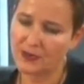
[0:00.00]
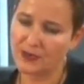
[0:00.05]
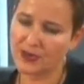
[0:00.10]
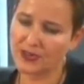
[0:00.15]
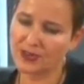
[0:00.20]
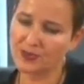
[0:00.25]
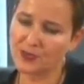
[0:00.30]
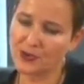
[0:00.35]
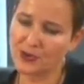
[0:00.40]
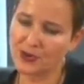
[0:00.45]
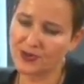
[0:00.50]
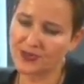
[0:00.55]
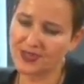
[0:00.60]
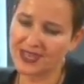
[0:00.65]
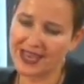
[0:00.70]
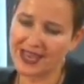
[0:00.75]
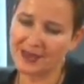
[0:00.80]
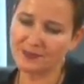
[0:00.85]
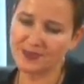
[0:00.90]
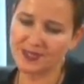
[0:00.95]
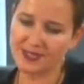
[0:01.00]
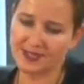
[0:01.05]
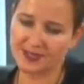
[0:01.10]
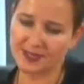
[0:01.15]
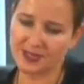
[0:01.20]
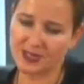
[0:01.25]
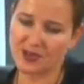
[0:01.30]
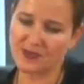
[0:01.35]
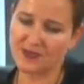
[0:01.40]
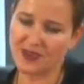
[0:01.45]
Furthermore, the
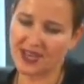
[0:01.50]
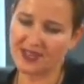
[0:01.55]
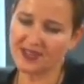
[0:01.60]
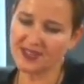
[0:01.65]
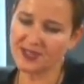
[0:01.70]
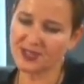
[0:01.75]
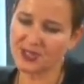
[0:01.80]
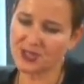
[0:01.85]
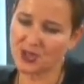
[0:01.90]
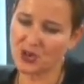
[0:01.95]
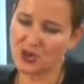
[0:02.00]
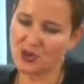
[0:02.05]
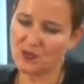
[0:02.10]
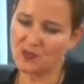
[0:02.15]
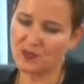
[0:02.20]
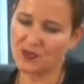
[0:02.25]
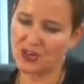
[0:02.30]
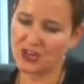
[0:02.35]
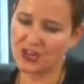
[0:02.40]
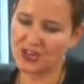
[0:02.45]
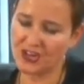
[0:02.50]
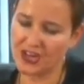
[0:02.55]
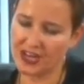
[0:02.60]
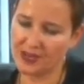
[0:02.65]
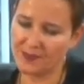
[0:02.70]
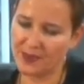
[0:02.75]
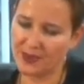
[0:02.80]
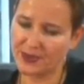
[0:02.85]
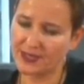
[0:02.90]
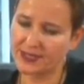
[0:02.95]
absence of any scope for
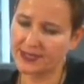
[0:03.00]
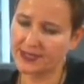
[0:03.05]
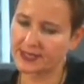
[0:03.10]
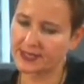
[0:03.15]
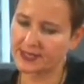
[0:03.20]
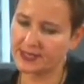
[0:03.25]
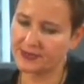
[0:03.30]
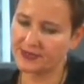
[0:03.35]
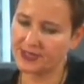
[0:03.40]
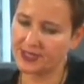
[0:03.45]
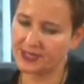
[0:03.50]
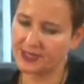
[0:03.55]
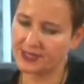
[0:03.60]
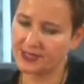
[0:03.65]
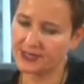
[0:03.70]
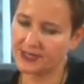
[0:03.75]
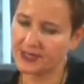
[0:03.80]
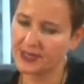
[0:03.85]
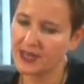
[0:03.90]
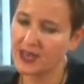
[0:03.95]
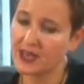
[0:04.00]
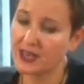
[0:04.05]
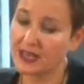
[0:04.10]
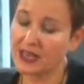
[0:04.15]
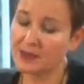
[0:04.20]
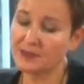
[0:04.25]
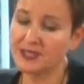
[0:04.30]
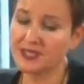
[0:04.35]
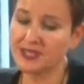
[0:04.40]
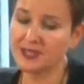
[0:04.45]
shaping these activities
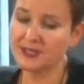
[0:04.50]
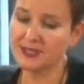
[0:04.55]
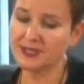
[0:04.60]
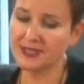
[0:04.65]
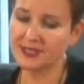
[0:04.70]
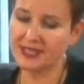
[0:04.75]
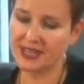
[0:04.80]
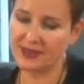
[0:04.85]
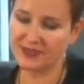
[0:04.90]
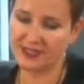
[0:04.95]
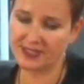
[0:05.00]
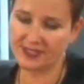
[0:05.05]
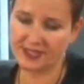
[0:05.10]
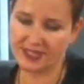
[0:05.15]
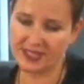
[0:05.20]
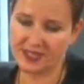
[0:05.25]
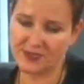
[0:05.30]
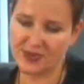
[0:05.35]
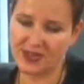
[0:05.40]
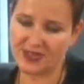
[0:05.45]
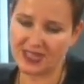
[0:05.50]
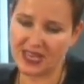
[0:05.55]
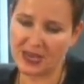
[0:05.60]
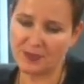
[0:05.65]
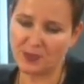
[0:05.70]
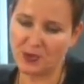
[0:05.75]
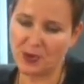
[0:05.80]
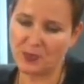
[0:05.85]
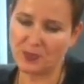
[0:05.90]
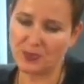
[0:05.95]
can be seen as a deficit where the
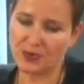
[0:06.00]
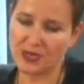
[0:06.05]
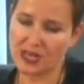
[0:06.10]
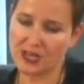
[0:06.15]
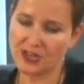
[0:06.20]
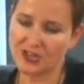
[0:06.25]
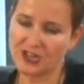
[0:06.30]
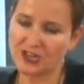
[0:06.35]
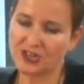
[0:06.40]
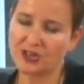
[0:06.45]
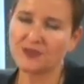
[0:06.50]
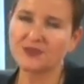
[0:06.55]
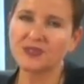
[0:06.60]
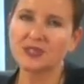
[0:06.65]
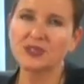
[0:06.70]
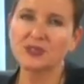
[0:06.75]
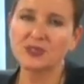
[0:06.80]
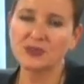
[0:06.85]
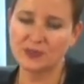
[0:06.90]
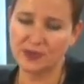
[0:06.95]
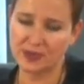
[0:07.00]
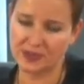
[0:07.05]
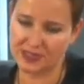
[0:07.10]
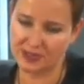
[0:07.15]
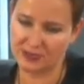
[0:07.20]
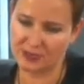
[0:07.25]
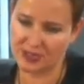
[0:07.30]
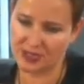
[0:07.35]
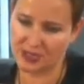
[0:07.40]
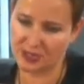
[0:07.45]
appropriation of the
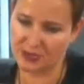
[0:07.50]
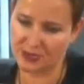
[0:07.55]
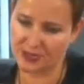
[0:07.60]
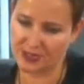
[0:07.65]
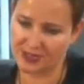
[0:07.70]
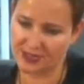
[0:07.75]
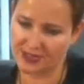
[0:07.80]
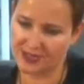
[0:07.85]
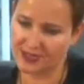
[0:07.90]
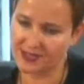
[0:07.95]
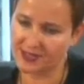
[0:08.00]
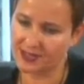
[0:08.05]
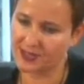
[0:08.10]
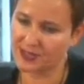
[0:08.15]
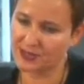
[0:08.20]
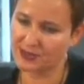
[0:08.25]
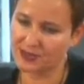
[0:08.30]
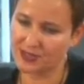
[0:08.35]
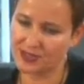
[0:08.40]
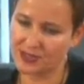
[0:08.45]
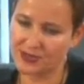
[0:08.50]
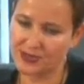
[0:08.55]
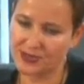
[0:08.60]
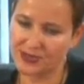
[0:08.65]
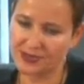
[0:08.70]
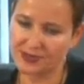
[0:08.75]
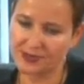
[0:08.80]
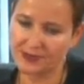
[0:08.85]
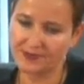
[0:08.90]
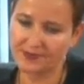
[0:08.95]
universal resources is
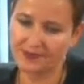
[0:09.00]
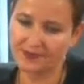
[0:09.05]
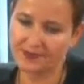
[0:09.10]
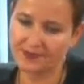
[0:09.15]
concerned.